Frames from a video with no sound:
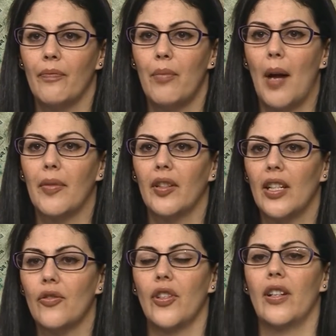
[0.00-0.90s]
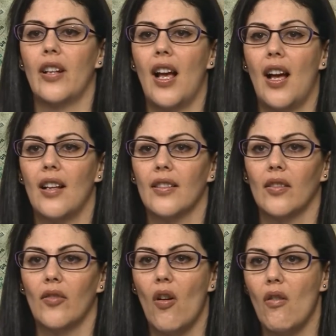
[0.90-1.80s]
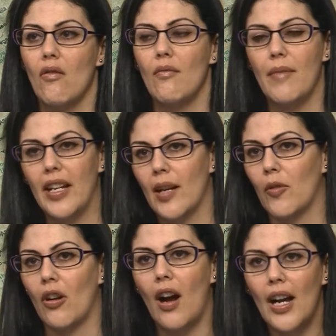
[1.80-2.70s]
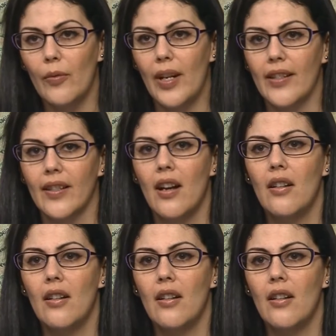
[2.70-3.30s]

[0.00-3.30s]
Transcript: population as low, medium, or high risk